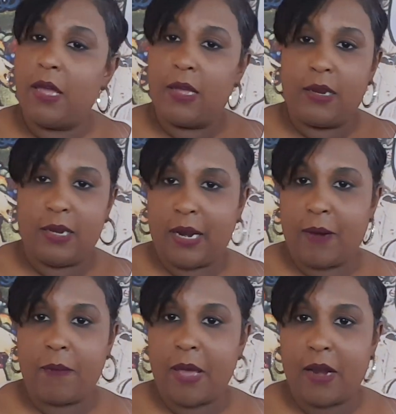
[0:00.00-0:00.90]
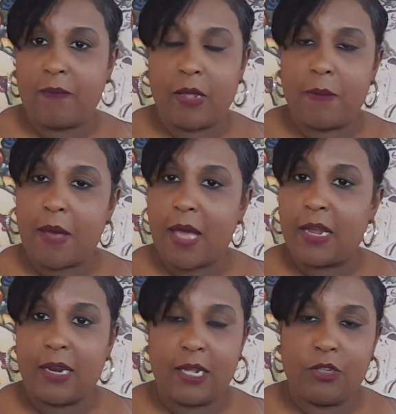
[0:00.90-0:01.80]
they're made up their mind
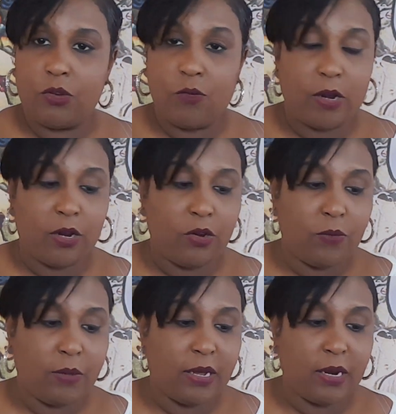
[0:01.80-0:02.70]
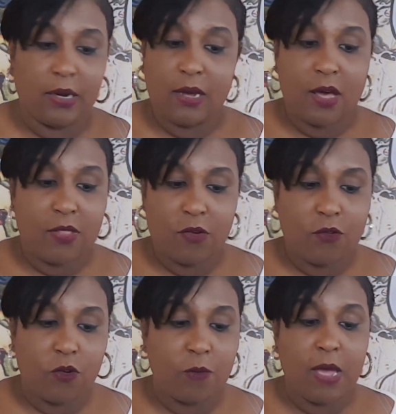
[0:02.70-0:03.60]
that they do want a new beginning. The other
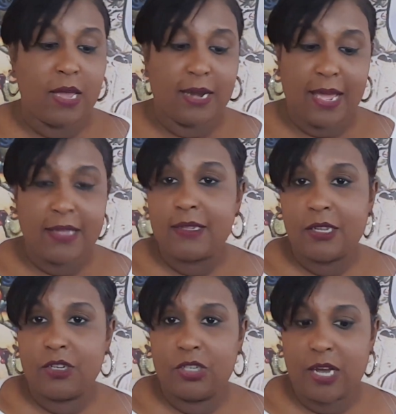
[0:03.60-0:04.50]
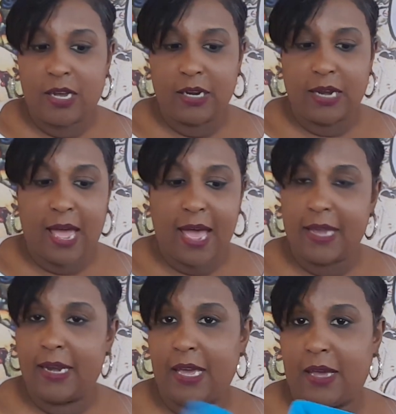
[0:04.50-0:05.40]
group, they still juggling the
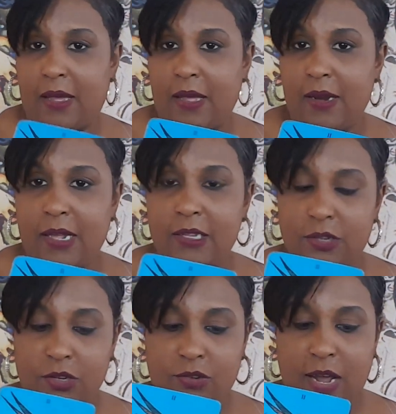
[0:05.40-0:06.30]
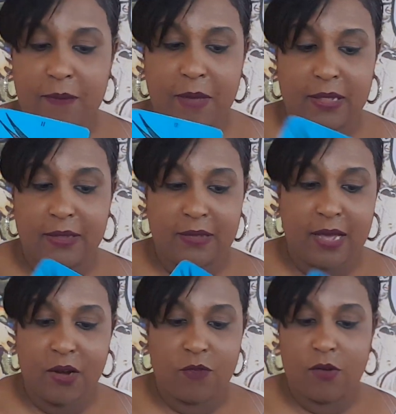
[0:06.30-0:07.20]
idea. They're still trying to make this
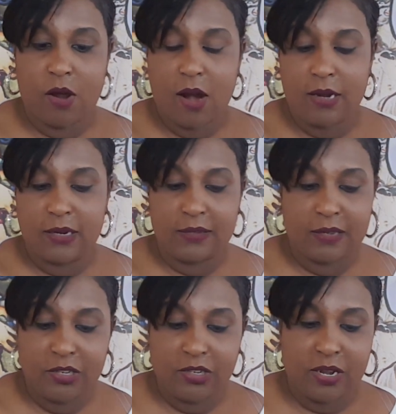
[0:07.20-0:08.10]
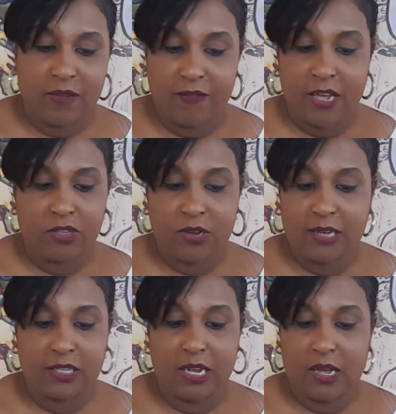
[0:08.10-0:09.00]
head over heart decision if they should
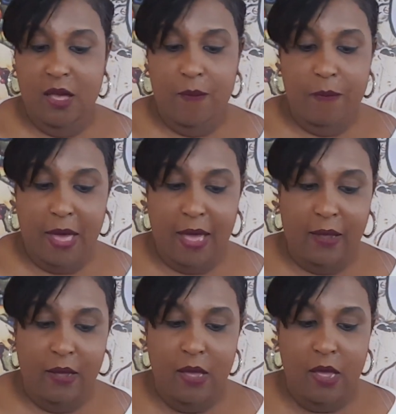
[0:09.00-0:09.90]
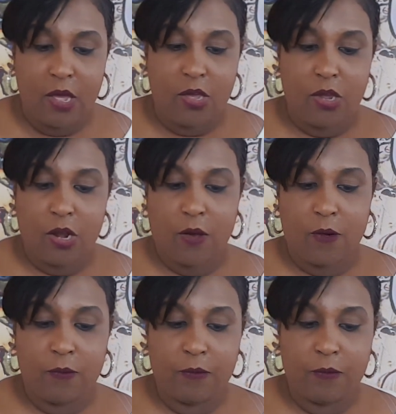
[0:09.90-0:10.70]
actually come back, you know,